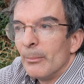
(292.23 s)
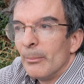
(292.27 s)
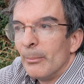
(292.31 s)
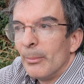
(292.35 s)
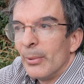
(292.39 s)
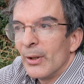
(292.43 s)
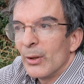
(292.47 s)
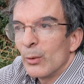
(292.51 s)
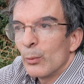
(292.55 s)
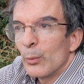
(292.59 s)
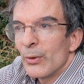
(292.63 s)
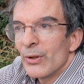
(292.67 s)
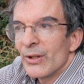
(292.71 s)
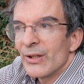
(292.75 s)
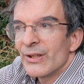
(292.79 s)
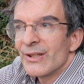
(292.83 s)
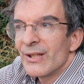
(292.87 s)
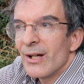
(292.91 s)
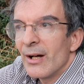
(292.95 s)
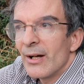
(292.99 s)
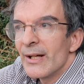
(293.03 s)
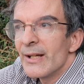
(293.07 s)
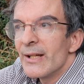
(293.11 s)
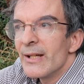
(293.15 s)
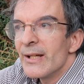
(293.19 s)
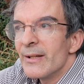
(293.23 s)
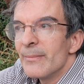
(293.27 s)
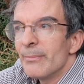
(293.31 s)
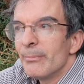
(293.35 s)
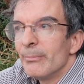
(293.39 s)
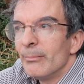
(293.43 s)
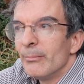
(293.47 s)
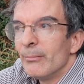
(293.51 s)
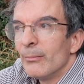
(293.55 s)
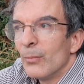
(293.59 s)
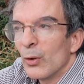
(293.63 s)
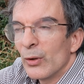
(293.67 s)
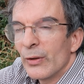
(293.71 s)
but with a tiny
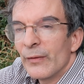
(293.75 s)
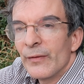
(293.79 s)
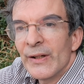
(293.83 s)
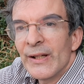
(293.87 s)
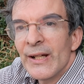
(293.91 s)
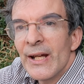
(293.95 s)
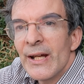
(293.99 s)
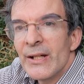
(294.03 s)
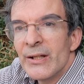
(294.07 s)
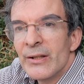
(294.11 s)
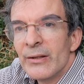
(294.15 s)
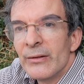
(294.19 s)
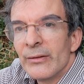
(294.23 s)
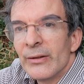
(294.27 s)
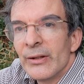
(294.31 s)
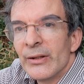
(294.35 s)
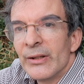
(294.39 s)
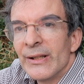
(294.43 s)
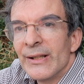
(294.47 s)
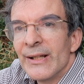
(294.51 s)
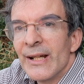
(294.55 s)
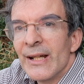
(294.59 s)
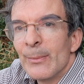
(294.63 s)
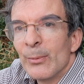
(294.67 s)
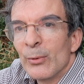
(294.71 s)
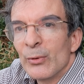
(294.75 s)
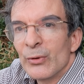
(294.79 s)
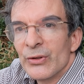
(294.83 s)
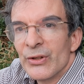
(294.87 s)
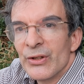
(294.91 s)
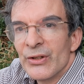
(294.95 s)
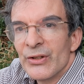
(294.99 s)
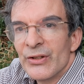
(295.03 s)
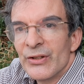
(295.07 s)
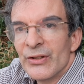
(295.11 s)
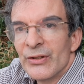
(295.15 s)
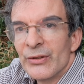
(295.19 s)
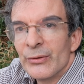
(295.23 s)
modification that enables
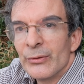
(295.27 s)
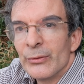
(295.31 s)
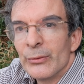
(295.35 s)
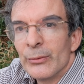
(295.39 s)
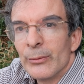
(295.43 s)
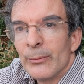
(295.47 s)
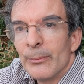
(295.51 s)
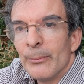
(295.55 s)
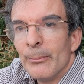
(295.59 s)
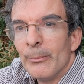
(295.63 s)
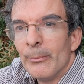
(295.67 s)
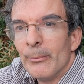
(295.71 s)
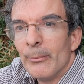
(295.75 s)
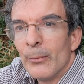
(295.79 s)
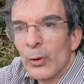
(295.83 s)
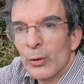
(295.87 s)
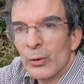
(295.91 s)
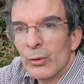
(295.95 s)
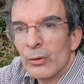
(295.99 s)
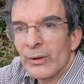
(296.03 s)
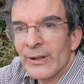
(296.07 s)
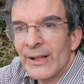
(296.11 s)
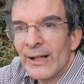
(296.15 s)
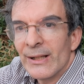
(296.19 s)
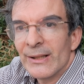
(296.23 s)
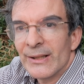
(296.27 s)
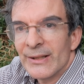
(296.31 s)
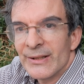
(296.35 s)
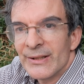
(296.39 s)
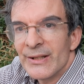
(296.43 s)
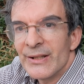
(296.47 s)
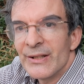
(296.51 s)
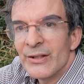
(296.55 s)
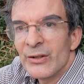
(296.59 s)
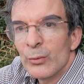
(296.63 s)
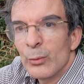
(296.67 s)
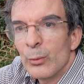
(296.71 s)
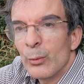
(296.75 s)
us to model
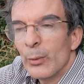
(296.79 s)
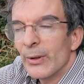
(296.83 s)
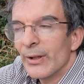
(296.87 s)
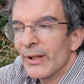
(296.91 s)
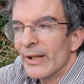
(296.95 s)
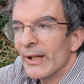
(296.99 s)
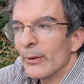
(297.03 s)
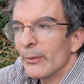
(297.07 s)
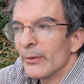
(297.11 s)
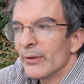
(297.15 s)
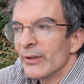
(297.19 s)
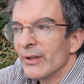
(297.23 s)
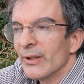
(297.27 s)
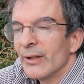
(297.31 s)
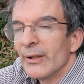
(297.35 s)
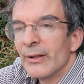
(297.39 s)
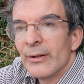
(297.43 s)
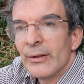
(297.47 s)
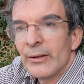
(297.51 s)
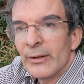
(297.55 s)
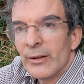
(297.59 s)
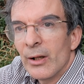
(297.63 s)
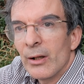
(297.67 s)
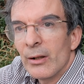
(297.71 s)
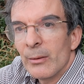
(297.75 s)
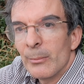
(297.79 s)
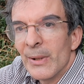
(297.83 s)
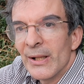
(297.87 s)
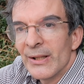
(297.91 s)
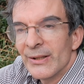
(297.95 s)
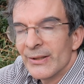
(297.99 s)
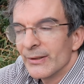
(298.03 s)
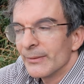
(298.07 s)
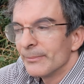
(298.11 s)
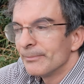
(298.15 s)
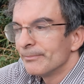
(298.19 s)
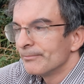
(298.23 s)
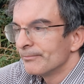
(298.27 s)
galaxies without dark
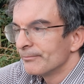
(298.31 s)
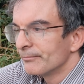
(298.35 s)
matter